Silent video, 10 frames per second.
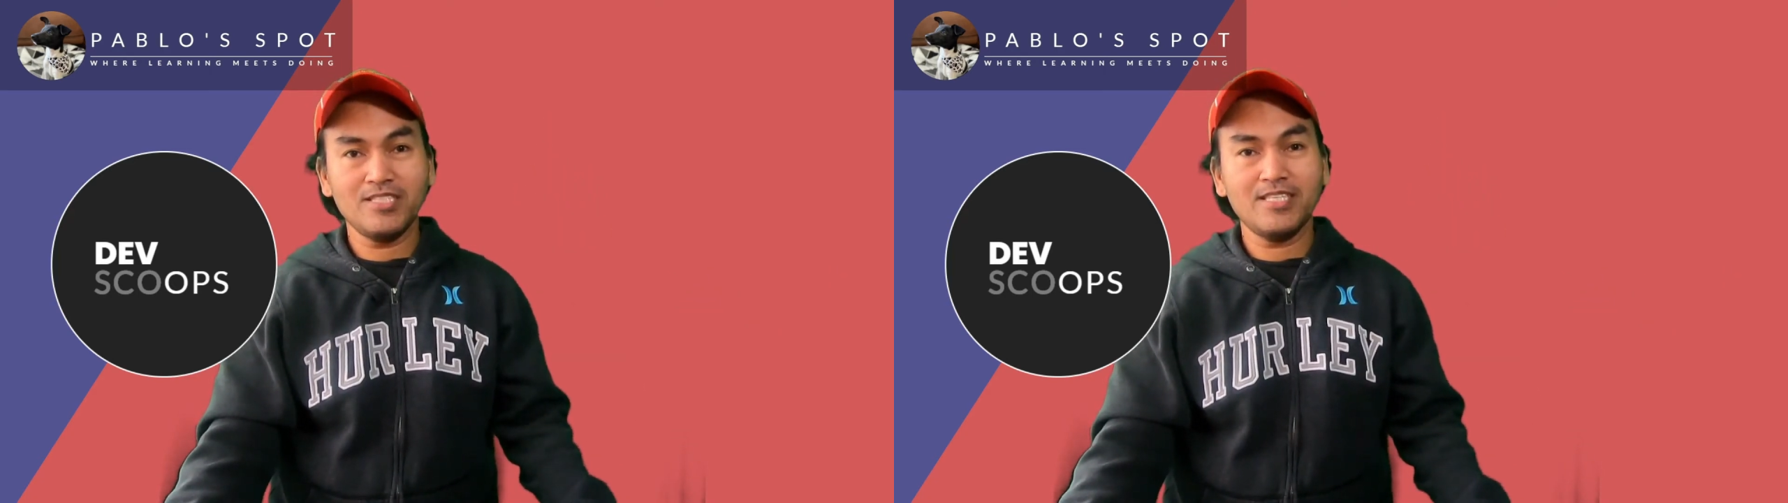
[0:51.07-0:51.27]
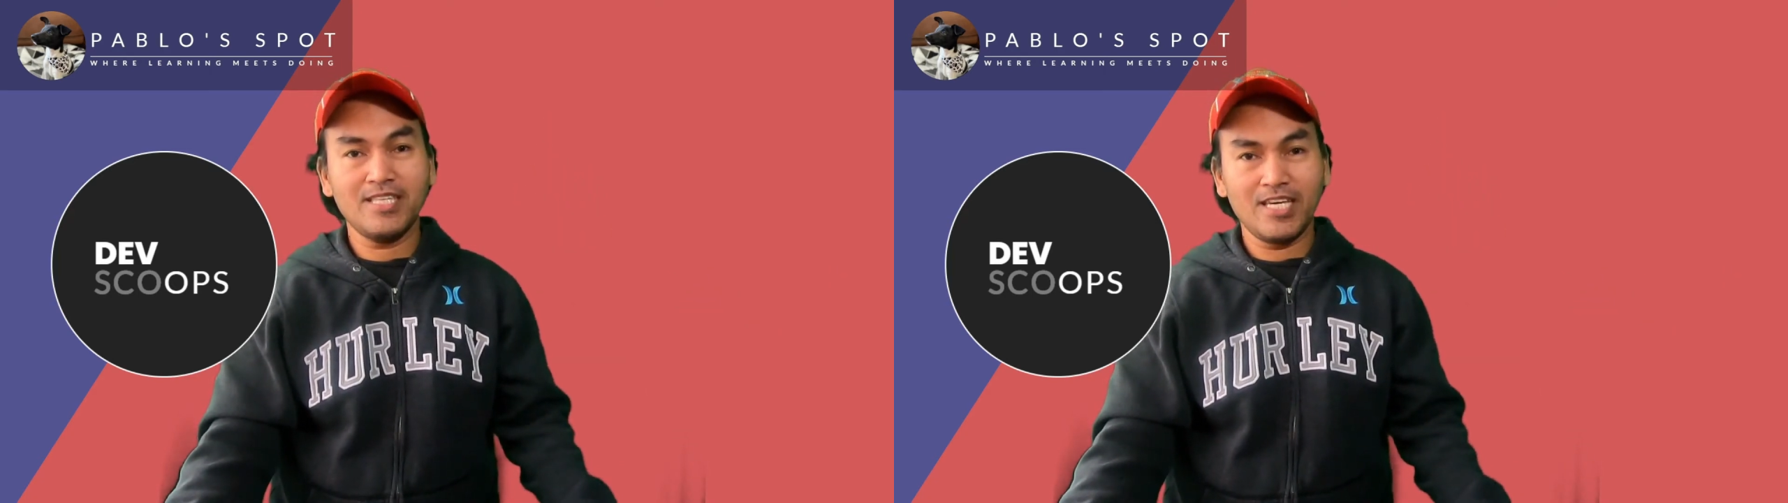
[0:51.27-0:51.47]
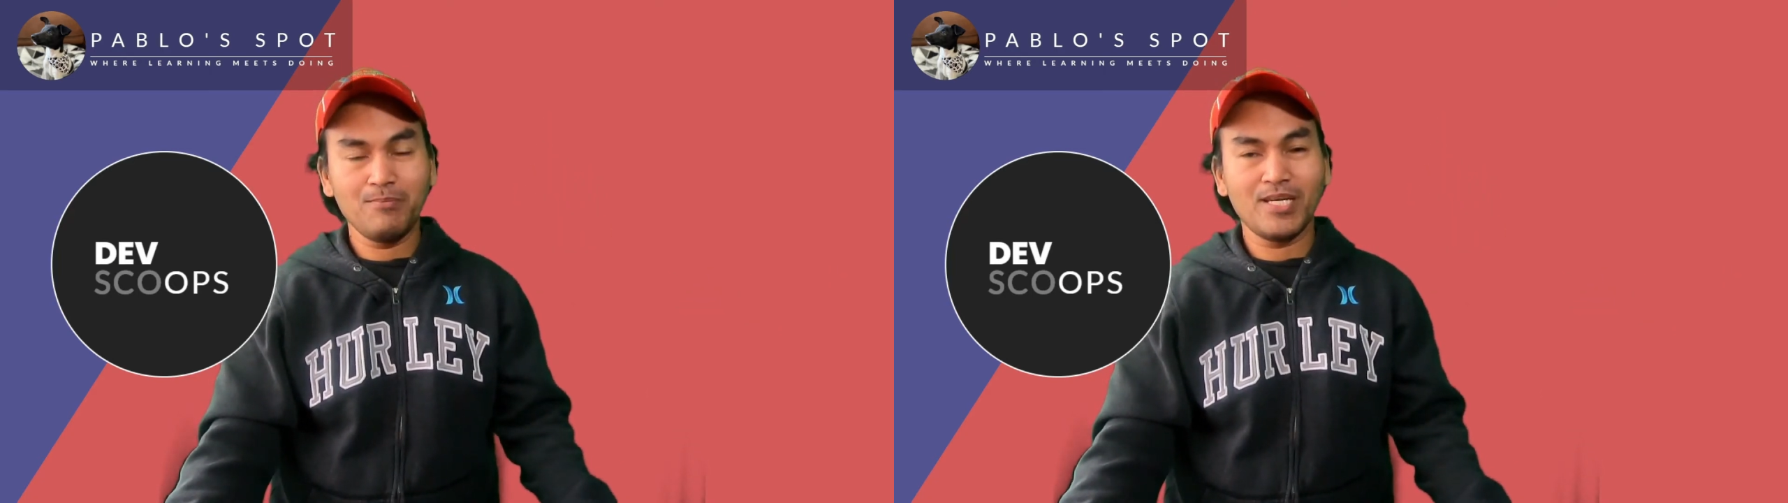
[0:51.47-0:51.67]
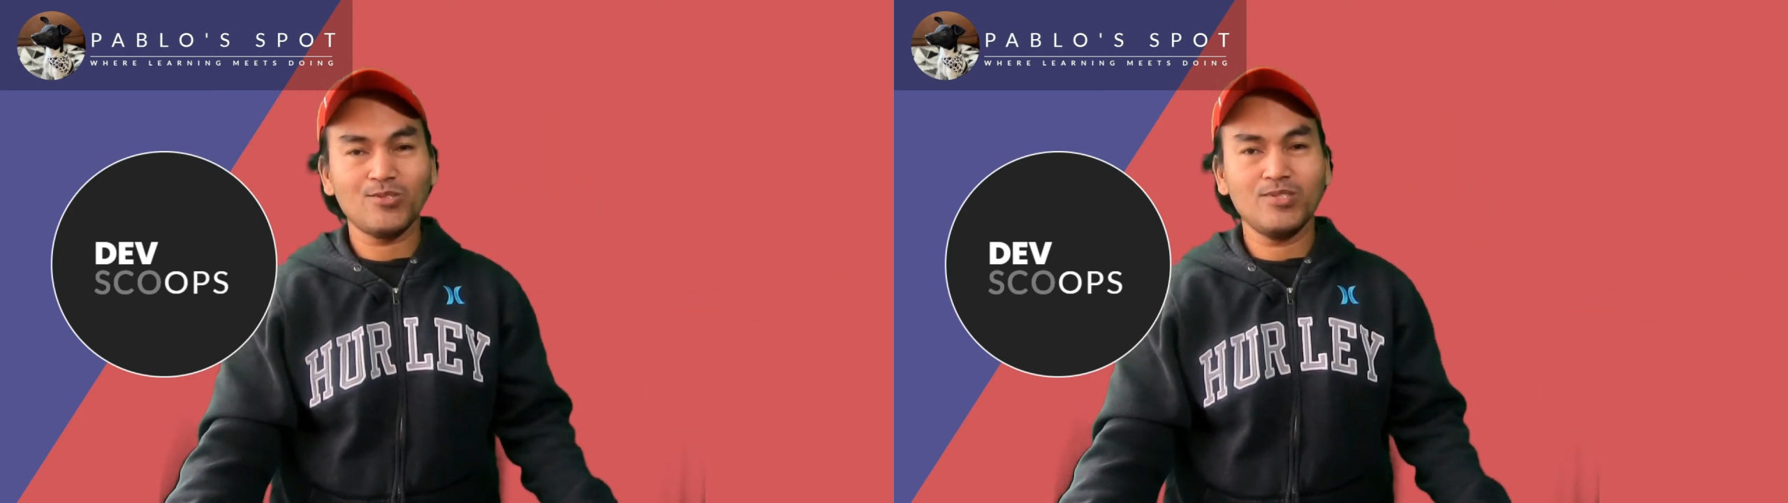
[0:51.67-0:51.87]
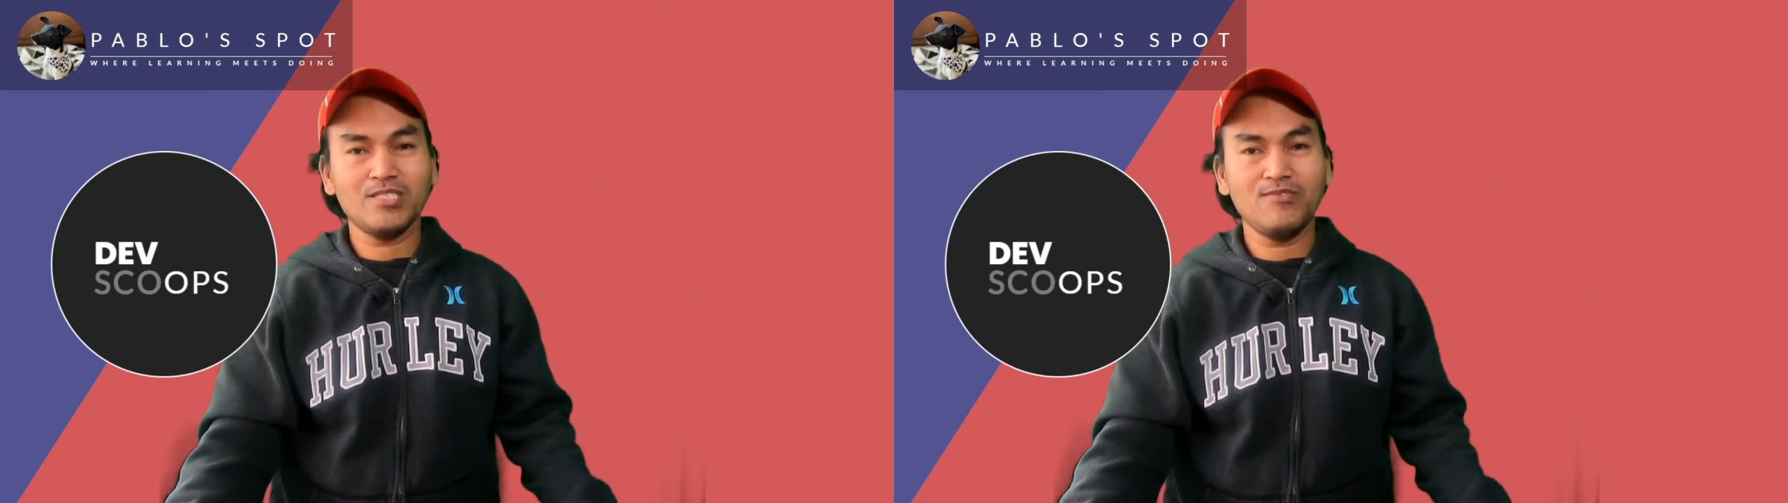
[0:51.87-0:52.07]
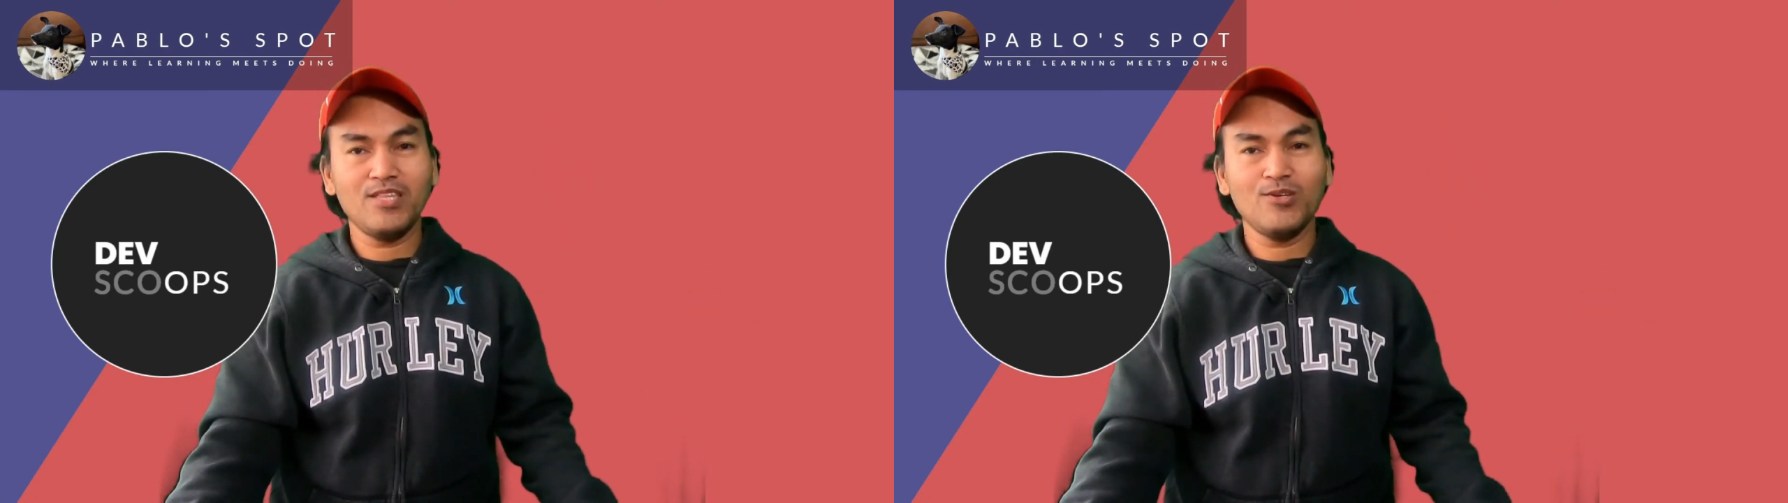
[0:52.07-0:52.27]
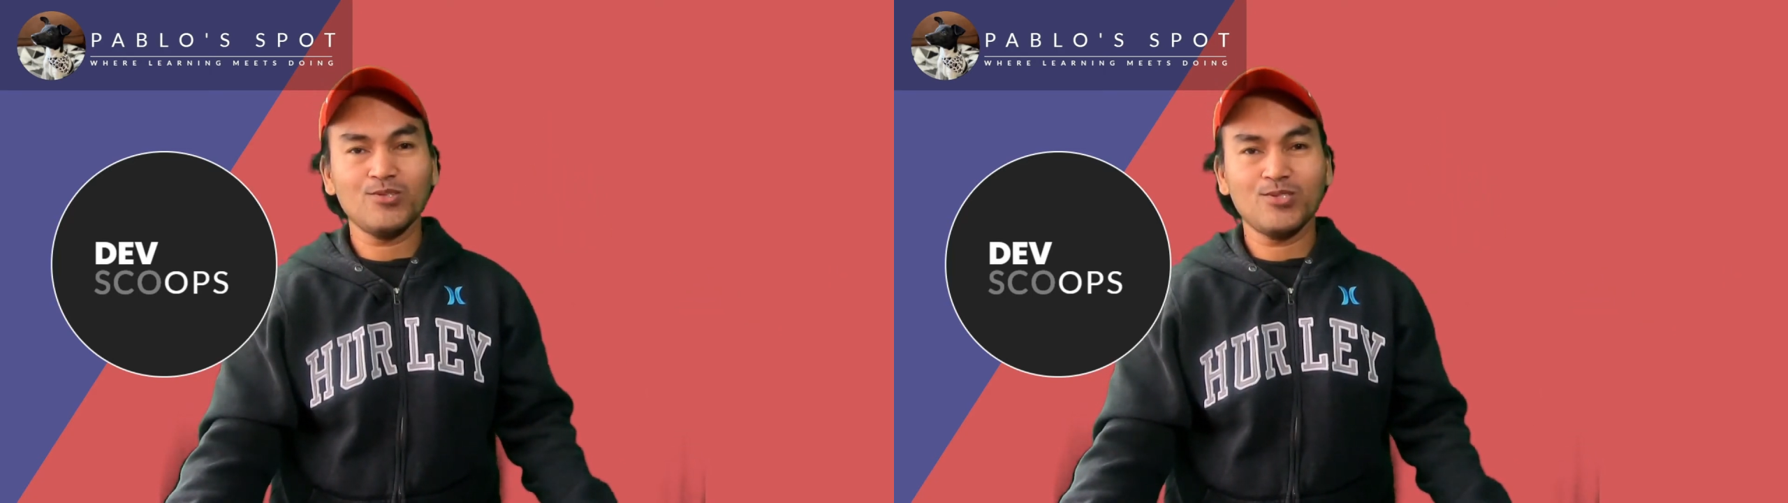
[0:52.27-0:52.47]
and head back to this video to